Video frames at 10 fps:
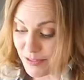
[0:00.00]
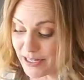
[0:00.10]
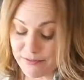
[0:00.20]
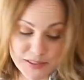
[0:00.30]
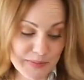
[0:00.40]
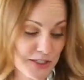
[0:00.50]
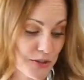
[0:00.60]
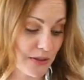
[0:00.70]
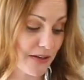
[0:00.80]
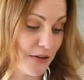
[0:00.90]
kind of
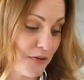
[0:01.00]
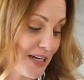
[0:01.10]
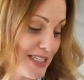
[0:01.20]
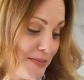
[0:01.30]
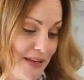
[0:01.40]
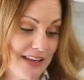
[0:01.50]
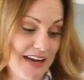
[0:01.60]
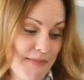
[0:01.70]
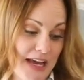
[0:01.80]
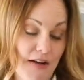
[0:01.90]
special little recipe that
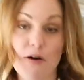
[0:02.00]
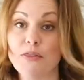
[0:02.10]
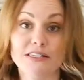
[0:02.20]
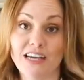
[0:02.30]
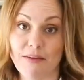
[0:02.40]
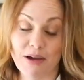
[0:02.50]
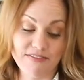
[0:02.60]
I make all the time.